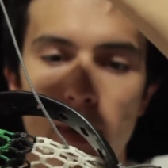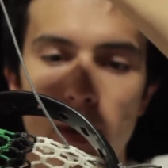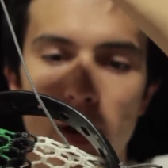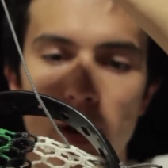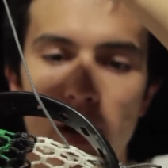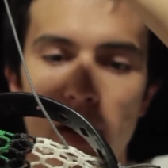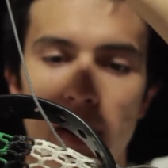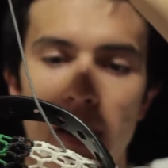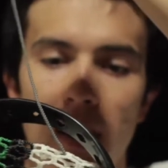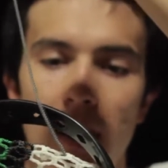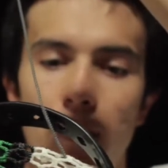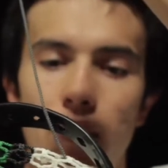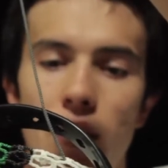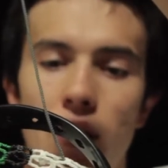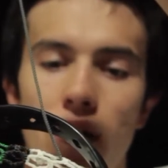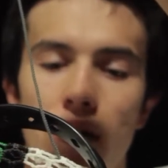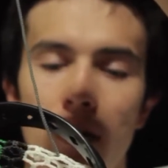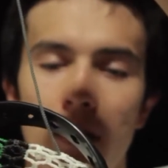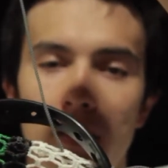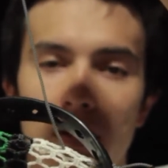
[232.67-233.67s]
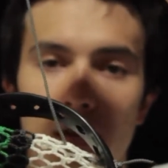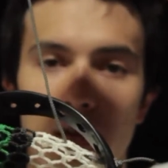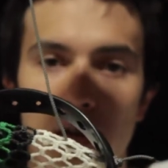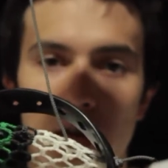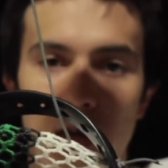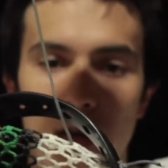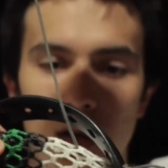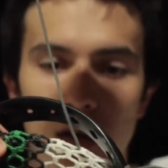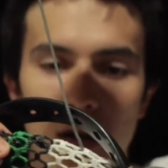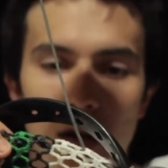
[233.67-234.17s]
I came out under
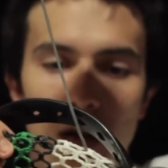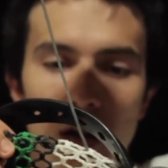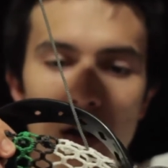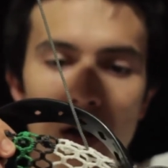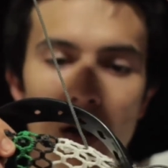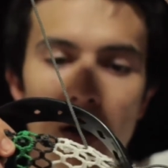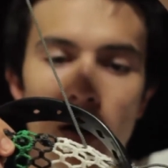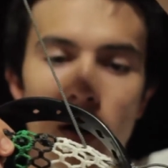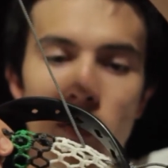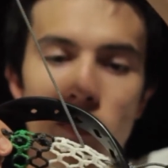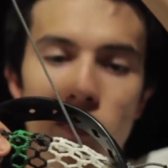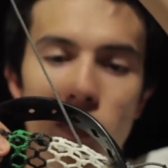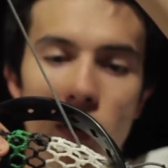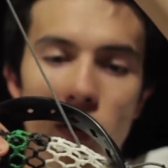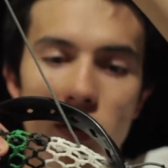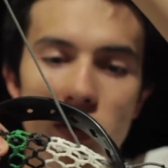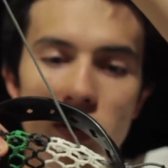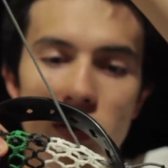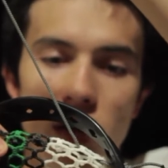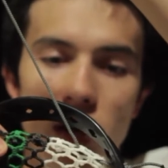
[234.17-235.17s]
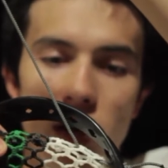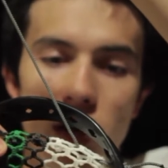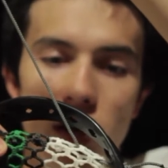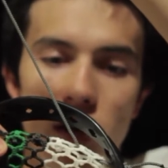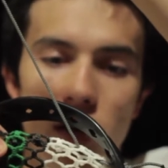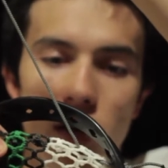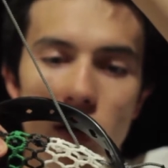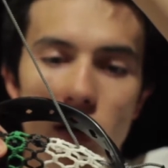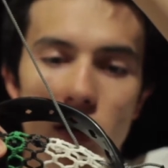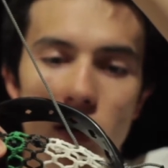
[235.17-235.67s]
the far side
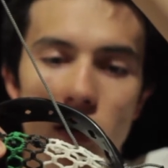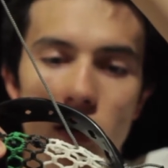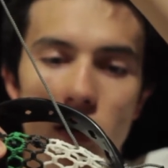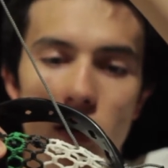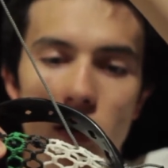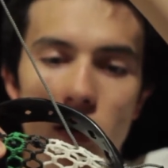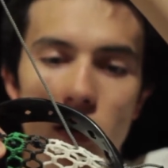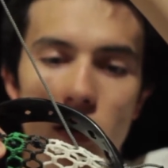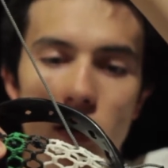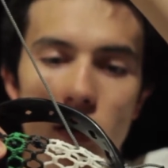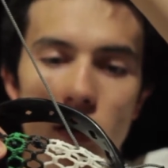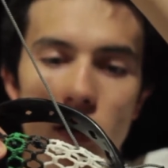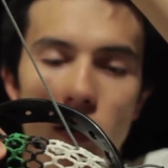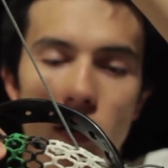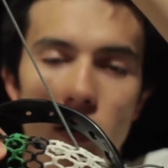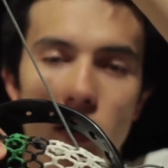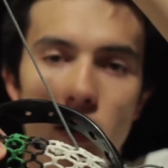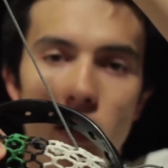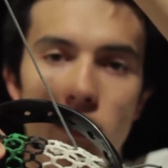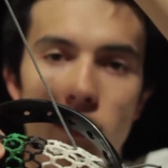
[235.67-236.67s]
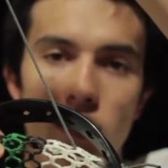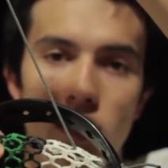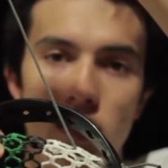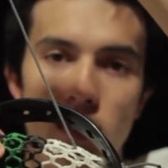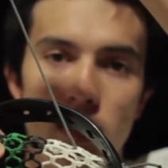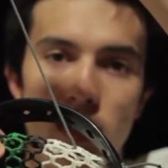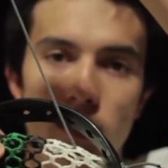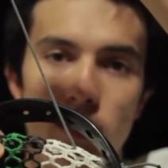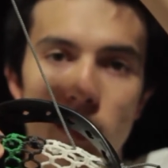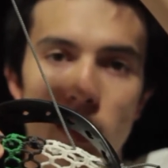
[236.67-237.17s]
of the
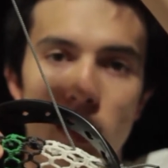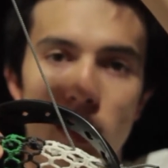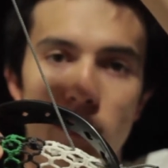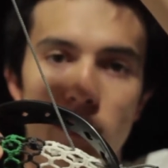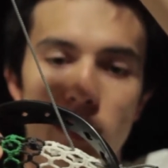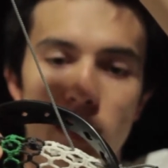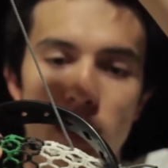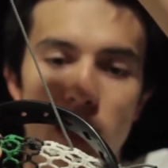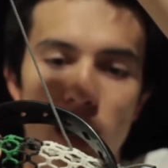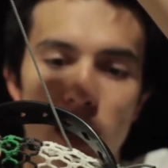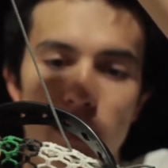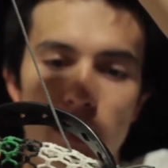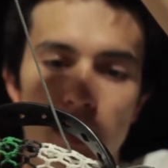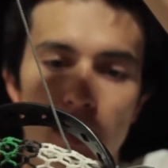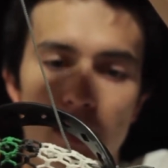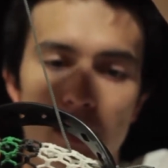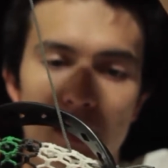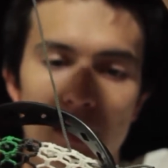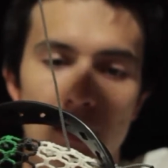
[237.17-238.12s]
tip of the diamond.